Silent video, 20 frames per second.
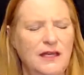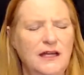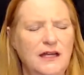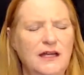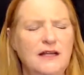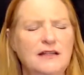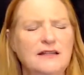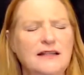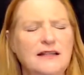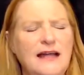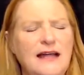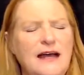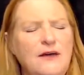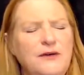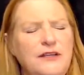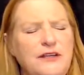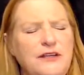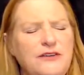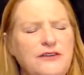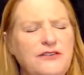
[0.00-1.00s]

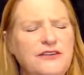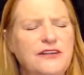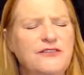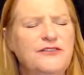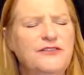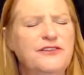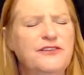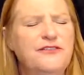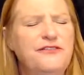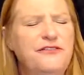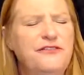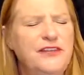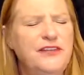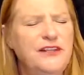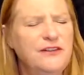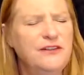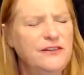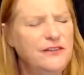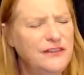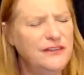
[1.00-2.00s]
Allowing yourself to
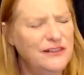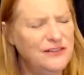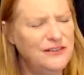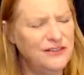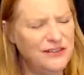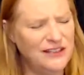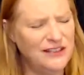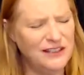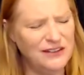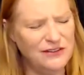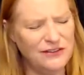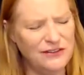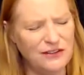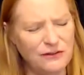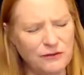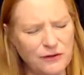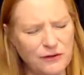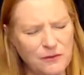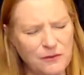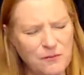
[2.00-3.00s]
feel these things
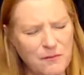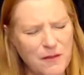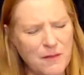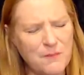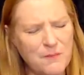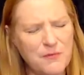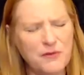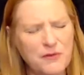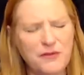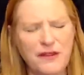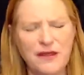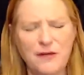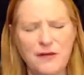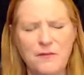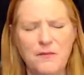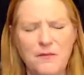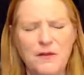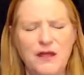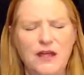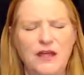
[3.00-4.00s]
and remember
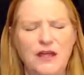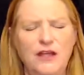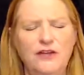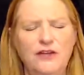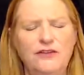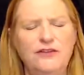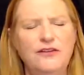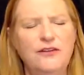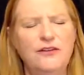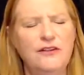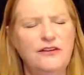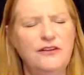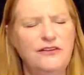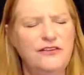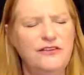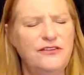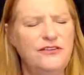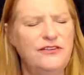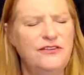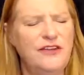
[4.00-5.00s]
them to the
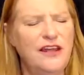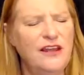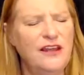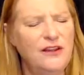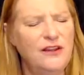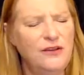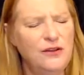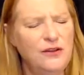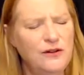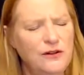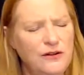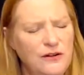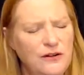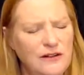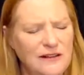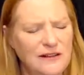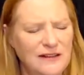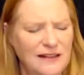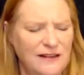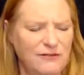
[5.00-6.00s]
cellular
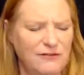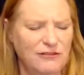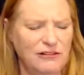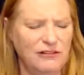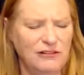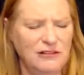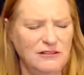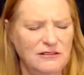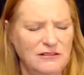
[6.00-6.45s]
level.